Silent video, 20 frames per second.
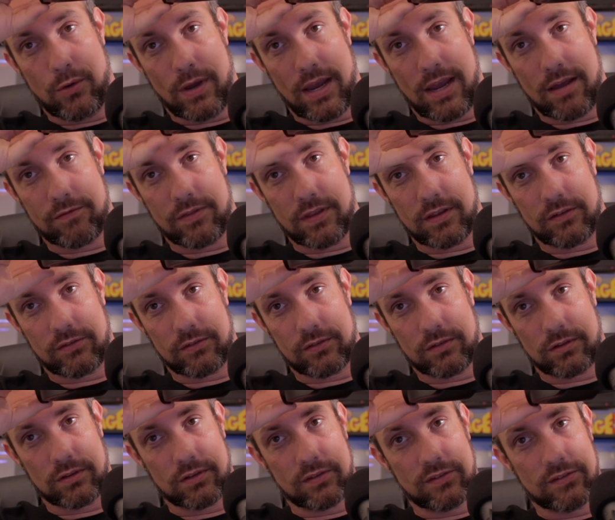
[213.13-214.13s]
have this
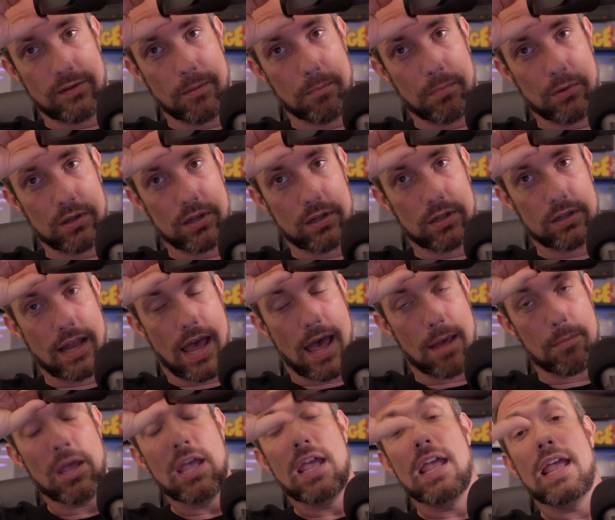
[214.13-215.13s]
simple little
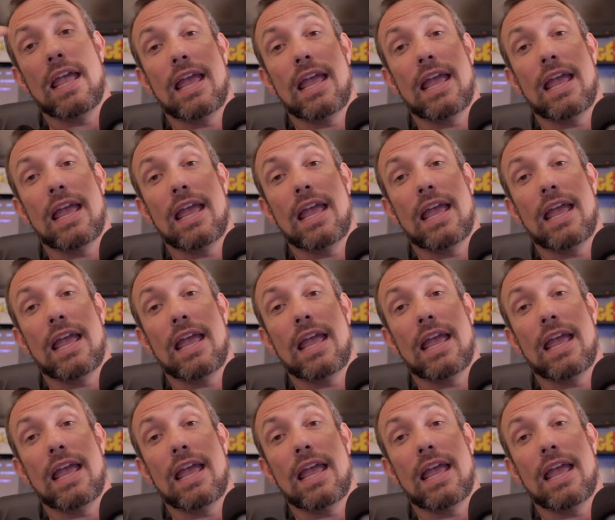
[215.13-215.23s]
knob.